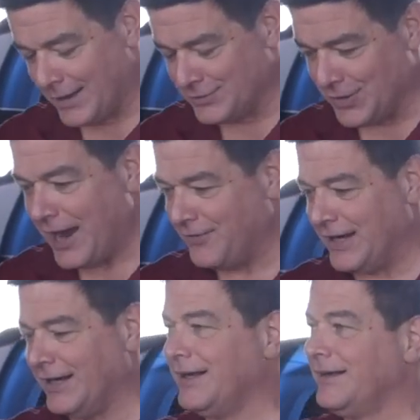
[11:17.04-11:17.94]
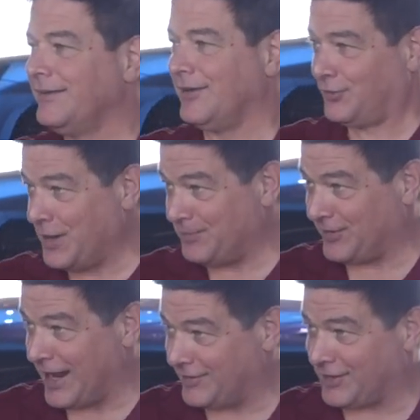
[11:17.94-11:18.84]
driving the
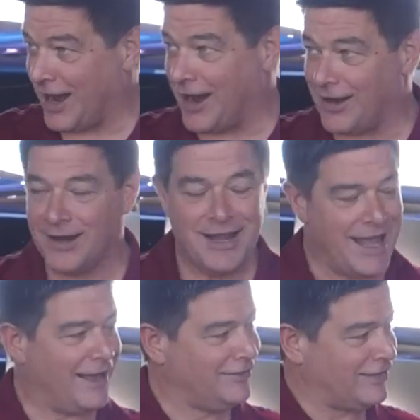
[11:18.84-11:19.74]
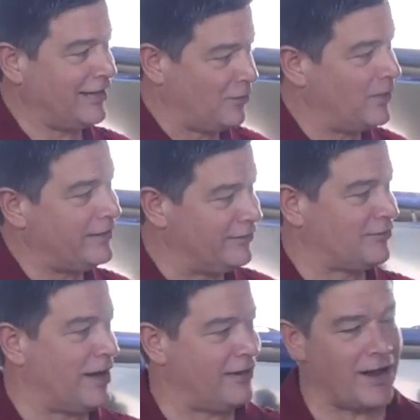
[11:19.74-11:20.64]
sweepstakes car, Alexander Winton's
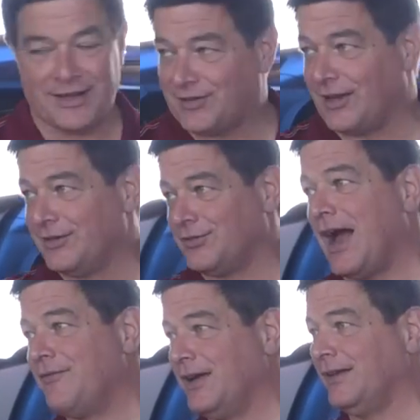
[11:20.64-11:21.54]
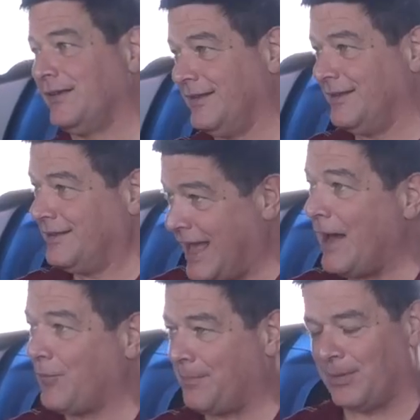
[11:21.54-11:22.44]
great-grandson driving
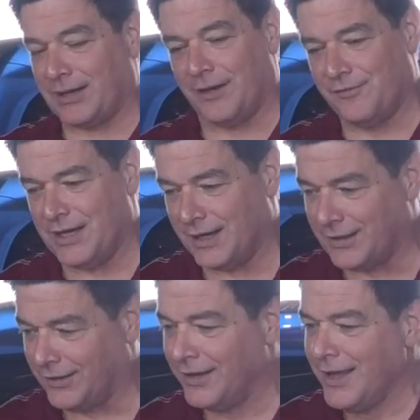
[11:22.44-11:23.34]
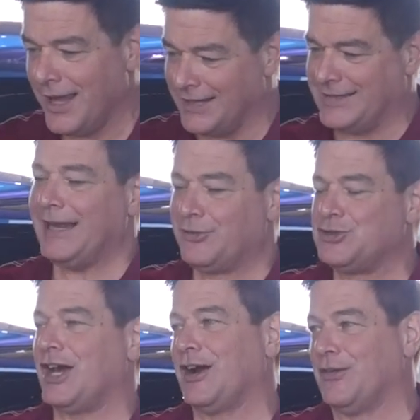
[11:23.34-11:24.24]
that replica vehicle, and Dale
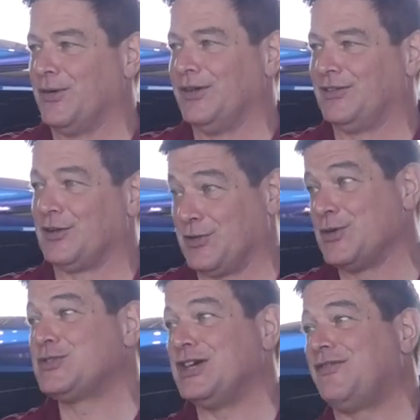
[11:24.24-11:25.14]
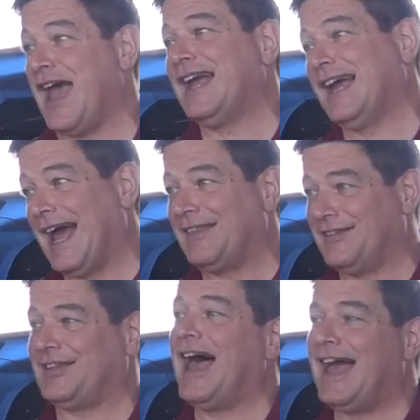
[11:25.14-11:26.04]
Jarrett was the crew chief hanging on the
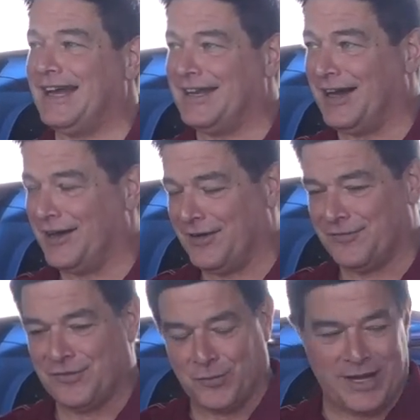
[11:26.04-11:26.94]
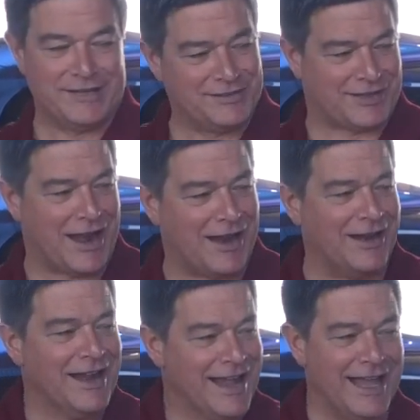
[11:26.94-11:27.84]
side of Winton's car,
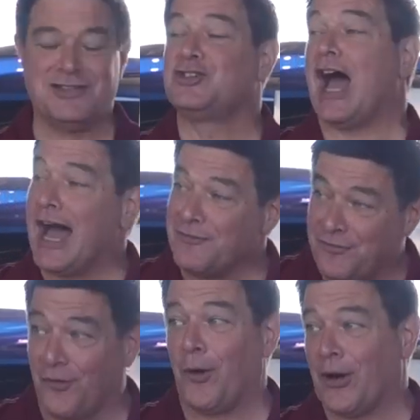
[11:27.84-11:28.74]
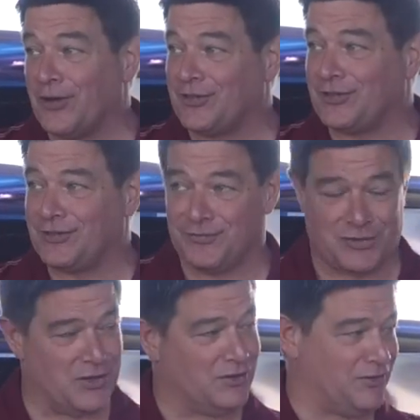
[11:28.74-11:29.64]
and John Force,
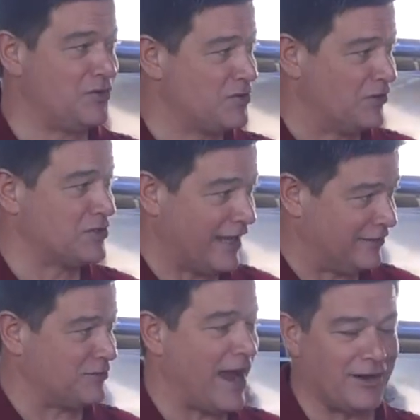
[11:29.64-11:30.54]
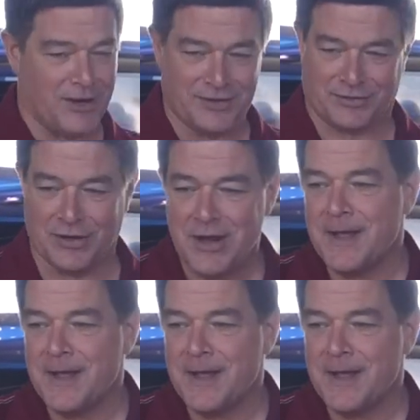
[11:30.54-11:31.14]
for those of you who know John the Drag Racer,